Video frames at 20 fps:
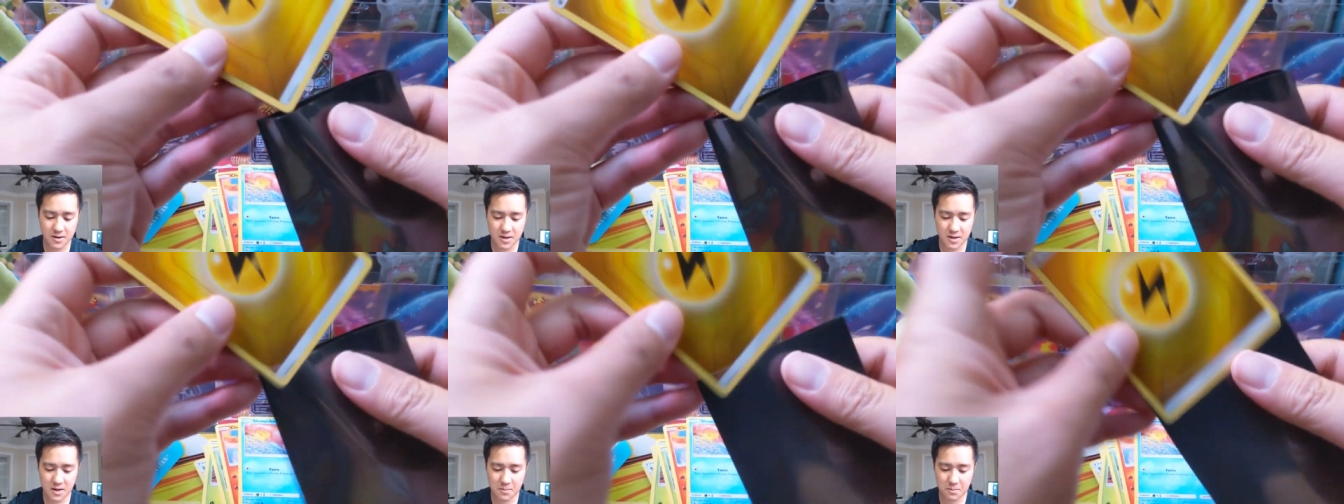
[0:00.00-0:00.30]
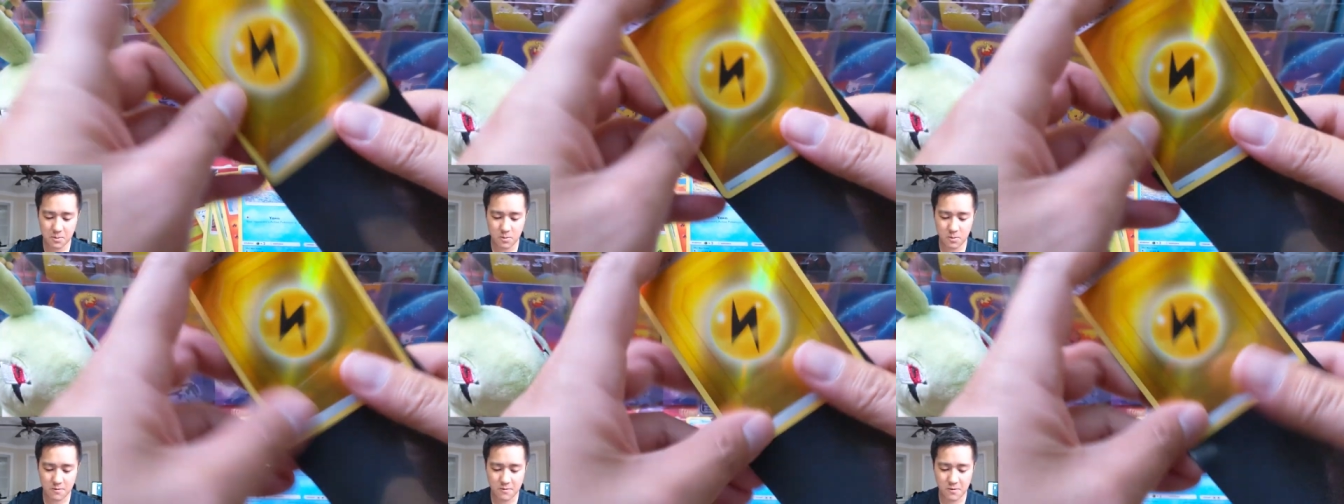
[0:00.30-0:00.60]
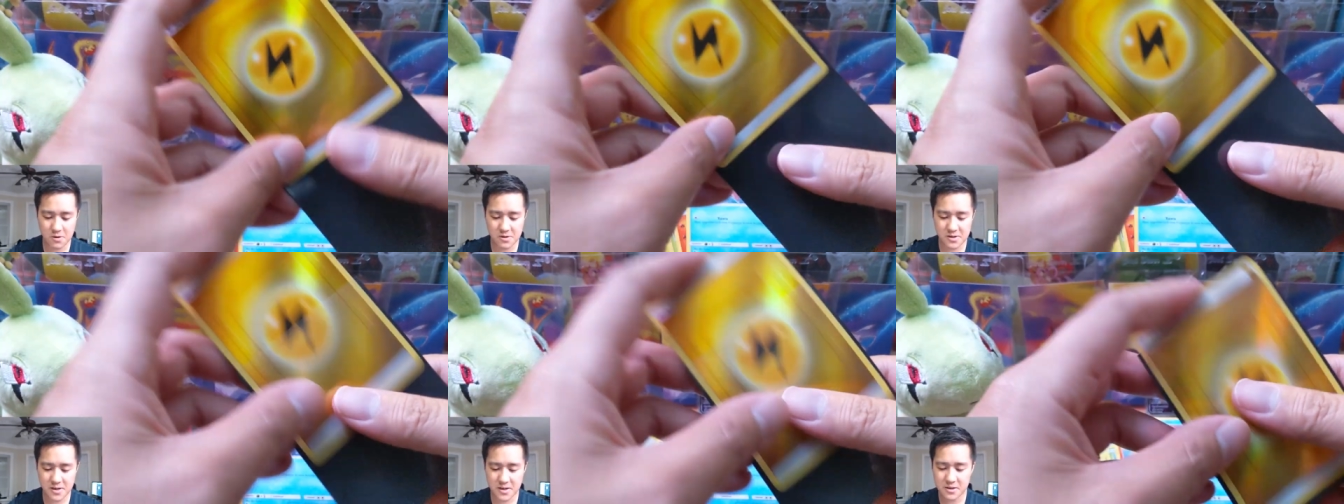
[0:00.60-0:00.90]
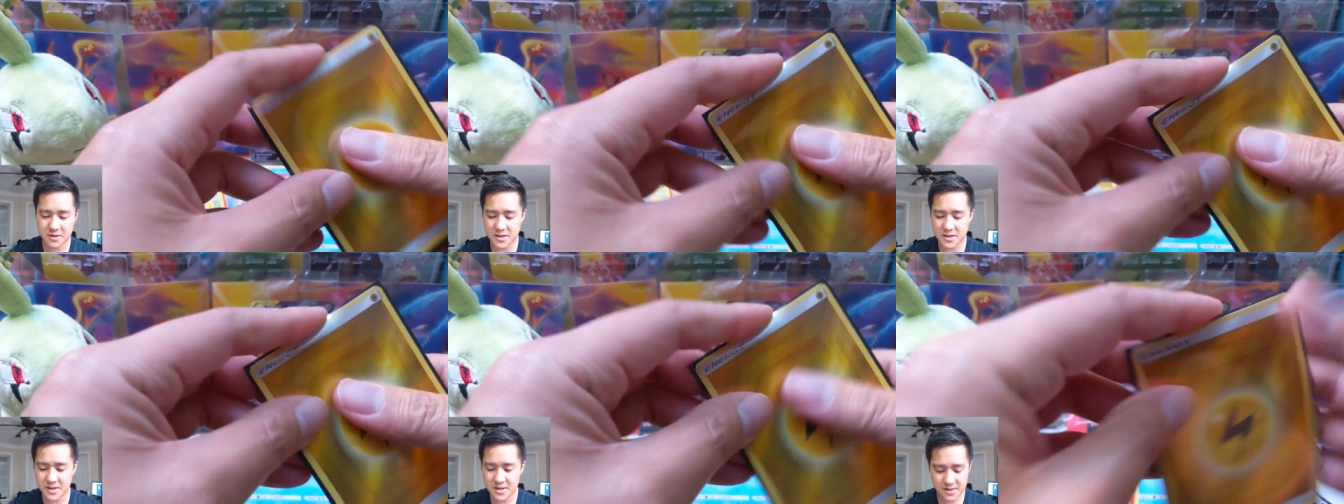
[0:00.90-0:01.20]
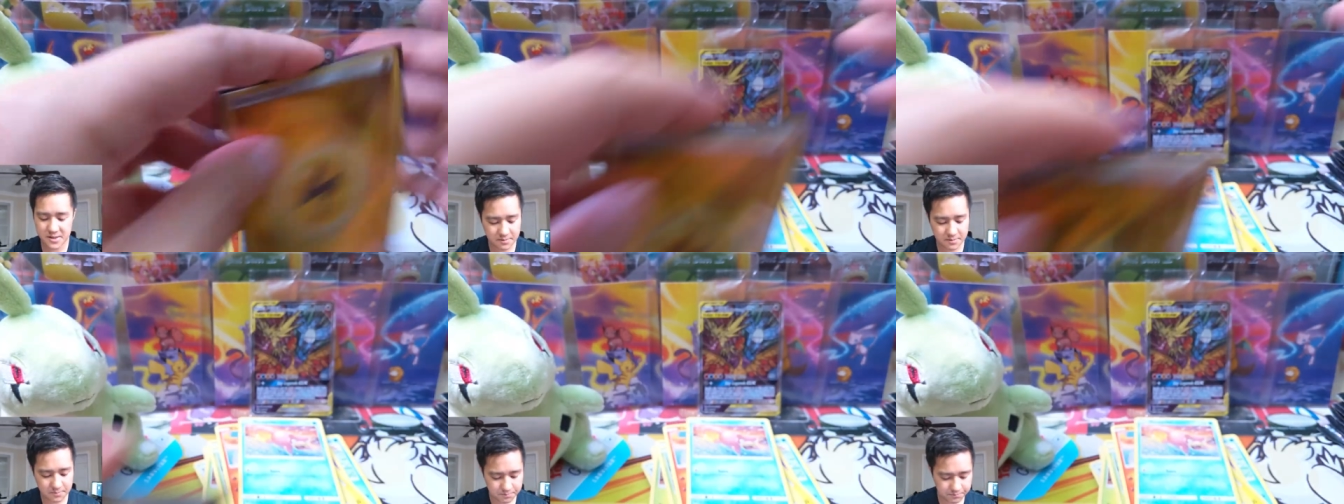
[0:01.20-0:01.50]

Couple reverse energies.